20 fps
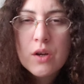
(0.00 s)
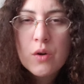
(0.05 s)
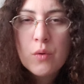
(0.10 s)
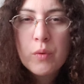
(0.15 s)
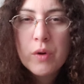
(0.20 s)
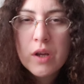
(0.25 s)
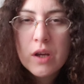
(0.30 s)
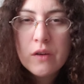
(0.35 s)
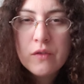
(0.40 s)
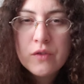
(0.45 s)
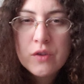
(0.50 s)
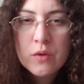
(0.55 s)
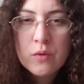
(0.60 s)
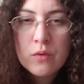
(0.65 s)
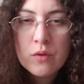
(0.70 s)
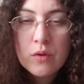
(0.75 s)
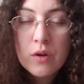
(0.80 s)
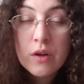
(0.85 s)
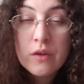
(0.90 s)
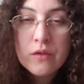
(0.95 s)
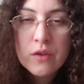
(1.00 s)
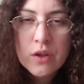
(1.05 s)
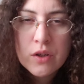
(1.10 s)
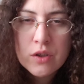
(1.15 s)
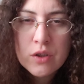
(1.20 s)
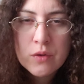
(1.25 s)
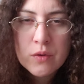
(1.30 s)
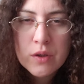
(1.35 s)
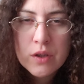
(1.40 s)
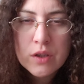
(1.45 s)
We have to
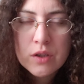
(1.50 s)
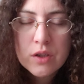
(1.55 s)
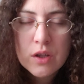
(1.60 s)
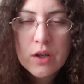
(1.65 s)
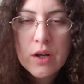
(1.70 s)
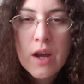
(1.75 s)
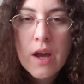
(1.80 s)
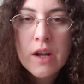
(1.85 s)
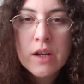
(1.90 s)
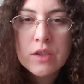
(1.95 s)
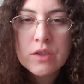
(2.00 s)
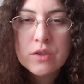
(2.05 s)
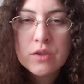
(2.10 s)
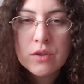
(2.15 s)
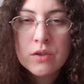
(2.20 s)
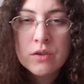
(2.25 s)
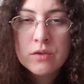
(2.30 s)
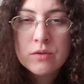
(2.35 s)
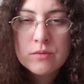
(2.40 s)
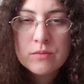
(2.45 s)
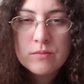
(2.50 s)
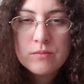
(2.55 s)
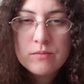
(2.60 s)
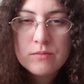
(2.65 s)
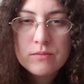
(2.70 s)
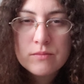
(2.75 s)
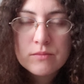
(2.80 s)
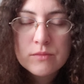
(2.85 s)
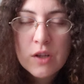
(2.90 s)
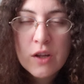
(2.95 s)
evaluate our attitude
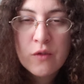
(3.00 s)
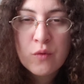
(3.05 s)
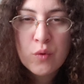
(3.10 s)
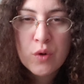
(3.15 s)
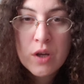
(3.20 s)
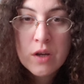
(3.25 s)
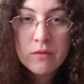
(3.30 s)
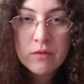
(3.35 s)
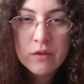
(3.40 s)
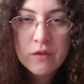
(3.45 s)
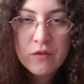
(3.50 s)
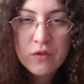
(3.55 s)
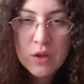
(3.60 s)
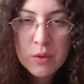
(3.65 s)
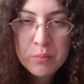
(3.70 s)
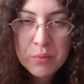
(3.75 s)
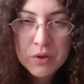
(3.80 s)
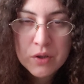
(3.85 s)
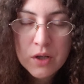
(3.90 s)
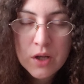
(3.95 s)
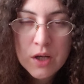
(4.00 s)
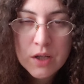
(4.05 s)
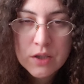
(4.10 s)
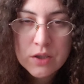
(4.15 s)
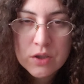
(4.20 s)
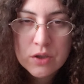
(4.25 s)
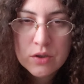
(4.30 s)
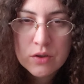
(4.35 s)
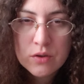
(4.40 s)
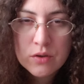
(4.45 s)
if we have a flippant
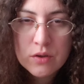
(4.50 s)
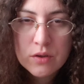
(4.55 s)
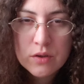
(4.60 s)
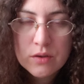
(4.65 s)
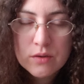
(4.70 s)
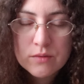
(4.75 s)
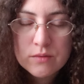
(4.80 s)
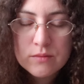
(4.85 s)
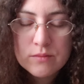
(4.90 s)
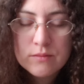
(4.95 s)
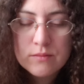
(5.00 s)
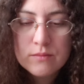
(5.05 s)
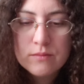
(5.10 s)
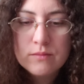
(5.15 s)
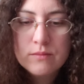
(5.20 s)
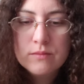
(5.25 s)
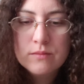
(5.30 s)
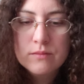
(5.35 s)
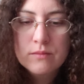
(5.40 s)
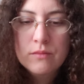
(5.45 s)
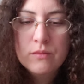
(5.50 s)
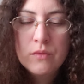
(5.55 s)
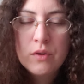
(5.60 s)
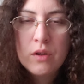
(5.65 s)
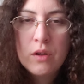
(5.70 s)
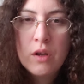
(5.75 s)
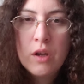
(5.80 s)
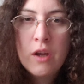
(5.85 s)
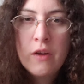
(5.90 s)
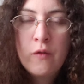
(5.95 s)
attitude,
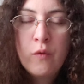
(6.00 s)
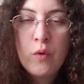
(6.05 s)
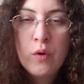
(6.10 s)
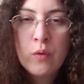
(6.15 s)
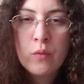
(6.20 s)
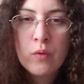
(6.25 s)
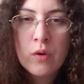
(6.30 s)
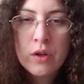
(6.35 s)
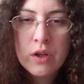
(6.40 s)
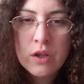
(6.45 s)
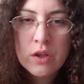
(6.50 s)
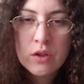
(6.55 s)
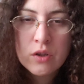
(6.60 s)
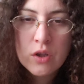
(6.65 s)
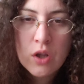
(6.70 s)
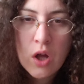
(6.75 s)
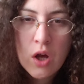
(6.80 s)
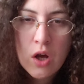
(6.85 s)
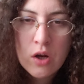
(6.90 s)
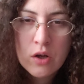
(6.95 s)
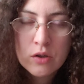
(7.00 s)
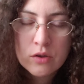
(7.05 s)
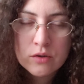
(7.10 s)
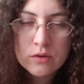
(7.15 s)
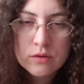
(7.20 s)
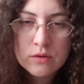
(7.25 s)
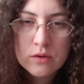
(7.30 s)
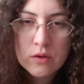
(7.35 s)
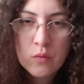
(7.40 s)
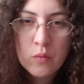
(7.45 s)
if we're running
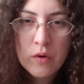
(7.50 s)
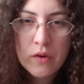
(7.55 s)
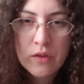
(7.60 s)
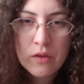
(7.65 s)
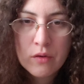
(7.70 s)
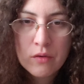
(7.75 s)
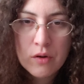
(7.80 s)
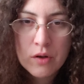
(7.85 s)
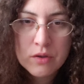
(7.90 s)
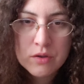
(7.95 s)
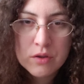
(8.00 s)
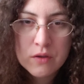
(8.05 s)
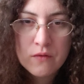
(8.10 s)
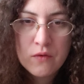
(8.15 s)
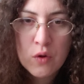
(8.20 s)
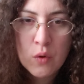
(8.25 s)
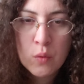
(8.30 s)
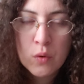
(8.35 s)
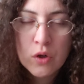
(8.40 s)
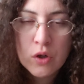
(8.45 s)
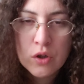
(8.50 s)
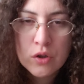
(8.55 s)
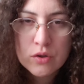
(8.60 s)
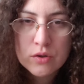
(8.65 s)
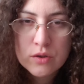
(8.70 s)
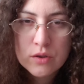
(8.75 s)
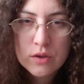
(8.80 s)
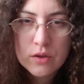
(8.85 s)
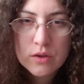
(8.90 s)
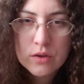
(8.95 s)
along with the rest of the
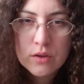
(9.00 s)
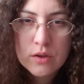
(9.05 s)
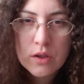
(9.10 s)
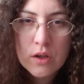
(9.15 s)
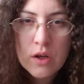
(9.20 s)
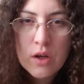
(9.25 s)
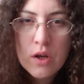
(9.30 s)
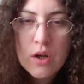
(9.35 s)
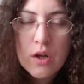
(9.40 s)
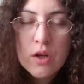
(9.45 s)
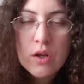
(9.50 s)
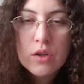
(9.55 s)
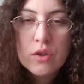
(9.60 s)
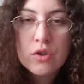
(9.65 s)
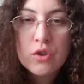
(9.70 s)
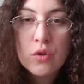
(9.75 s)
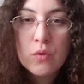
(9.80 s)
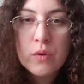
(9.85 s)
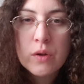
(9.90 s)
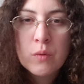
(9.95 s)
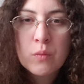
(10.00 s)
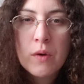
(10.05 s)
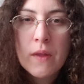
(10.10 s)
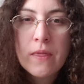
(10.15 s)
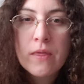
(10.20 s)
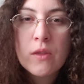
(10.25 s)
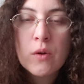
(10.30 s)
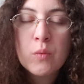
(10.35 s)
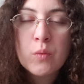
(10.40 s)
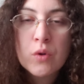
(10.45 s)
world, doing
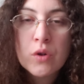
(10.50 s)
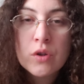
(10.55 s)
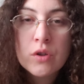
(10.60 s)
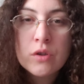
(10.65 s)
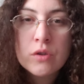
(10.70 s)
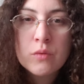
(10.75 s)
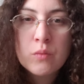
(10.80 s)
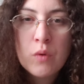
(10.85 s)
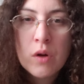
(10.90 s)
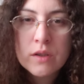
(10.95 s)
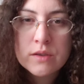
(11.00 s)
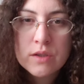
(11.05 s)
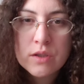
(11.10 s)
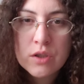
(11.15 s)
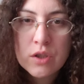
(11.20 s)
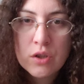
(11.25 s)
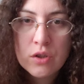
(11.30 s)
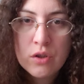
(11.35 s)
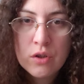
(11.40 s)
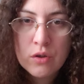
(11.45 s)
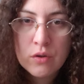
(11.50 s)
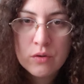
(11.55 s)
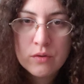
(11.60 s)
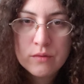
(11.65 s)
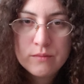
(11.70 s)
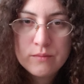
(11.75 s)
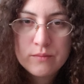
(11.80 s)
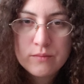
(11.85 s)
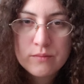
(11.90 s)
what the world wants to do.